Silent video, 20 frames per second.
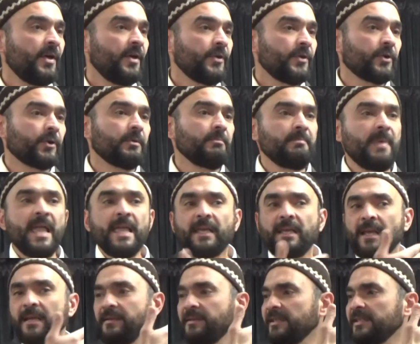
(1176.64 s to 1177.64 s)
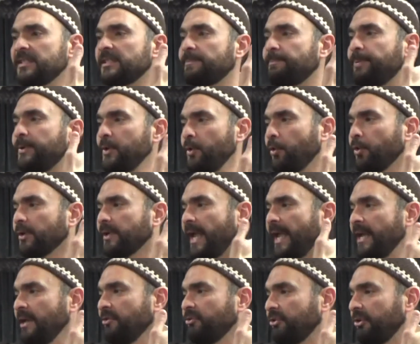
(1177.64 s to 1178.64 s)
you're making this pure
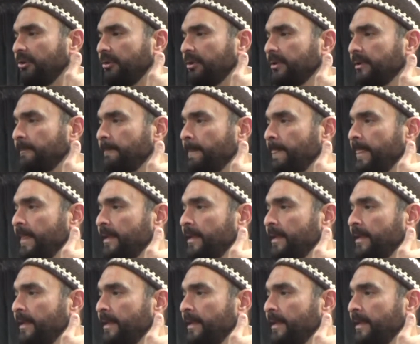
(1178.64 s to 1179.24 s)
angel,